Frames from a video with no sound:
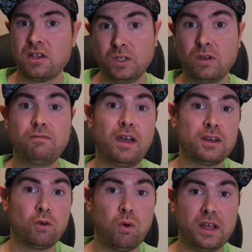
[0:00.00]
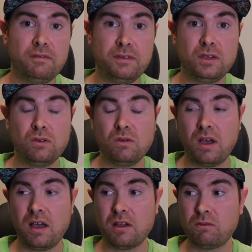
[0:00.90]
You can find quite a few
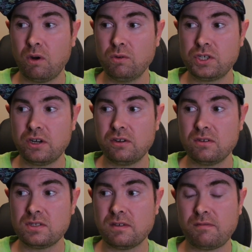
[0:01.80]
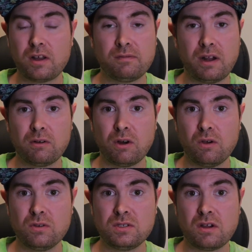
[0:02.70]
uh, grow journals of autoflower
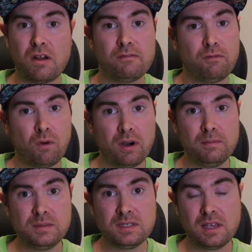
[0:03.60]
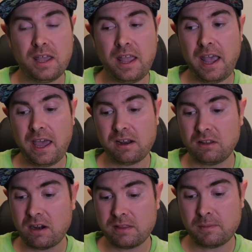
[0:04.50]
grows on forums and a
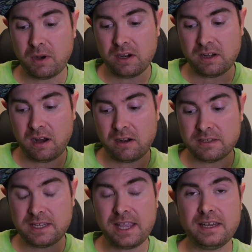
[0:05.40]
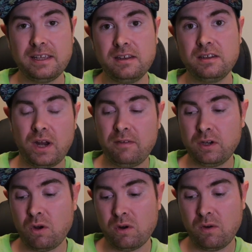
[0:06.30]
lot of them are, are dated. But
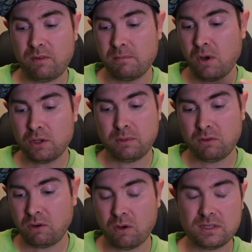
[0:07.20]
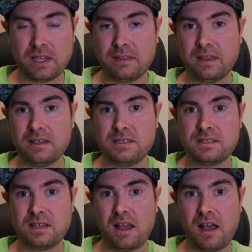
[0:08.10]
after going over multiple grows like
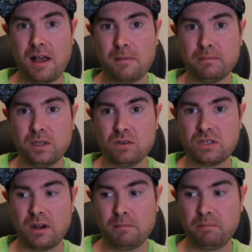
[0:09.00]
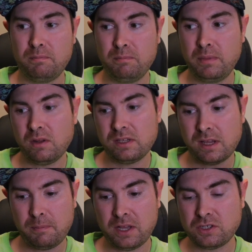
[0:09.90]
this, um, you'll start
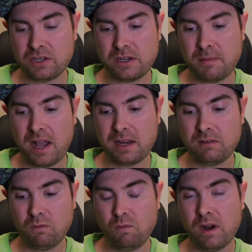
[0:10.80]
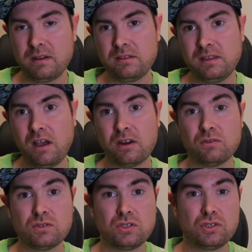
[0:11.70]
building a picture in your mind what the
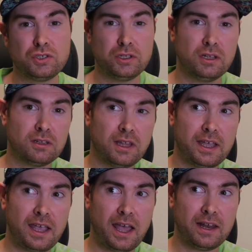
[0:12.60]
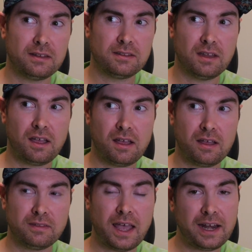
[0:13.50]
autos should look like at
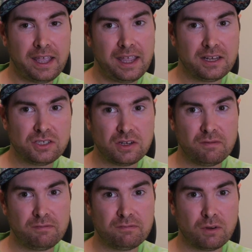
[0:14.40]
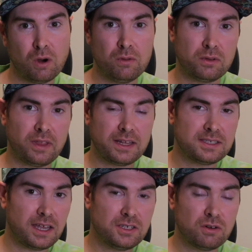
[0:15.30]
uh, that age of growth or that
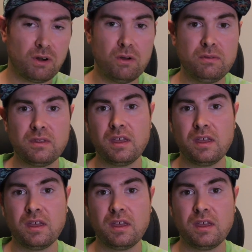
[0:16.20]
stage of growth.